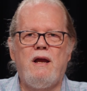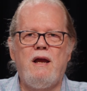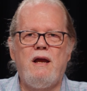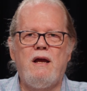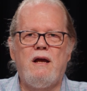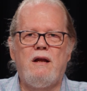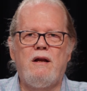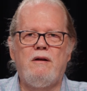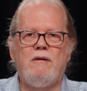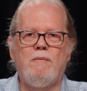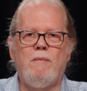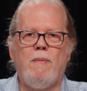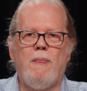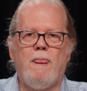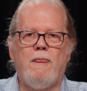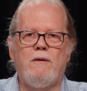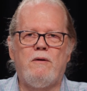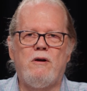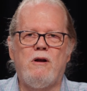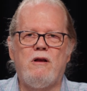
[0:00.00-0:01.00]
And
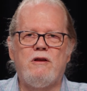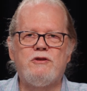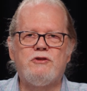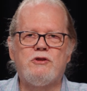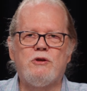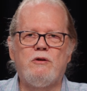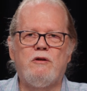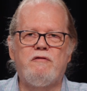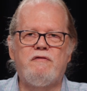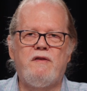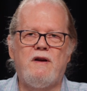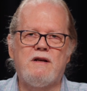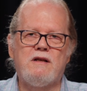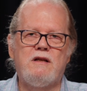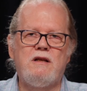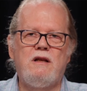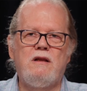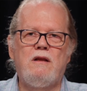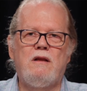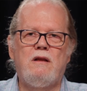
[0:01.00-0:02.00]
they're also
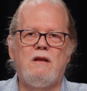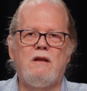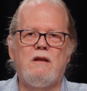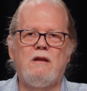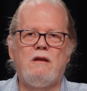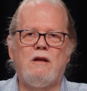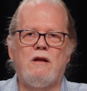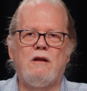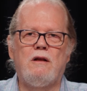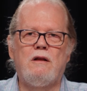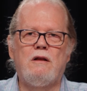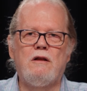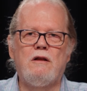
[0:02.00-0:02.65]
affecting the